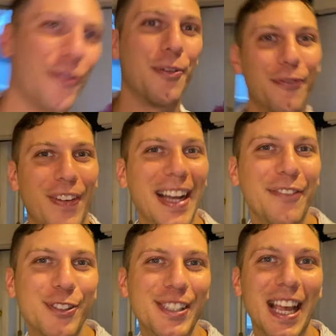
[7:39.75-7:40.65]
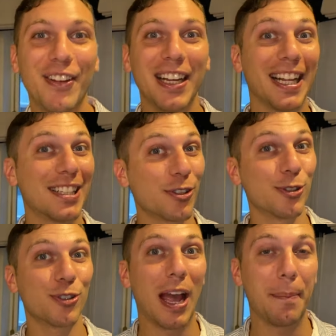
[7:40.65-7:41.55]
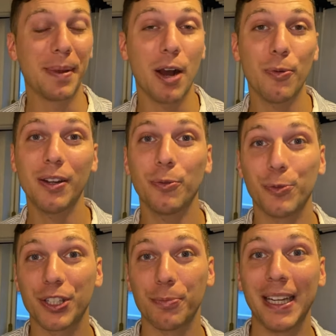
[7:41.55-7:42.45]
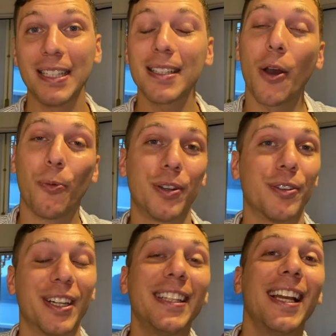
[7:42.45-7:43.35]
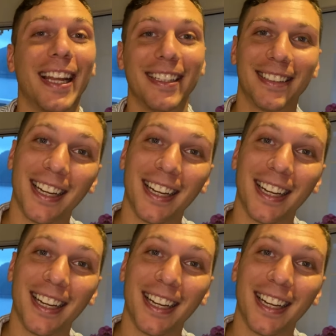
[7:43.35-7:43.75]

From 5 to 7, it's also happy hour, which means we're already late.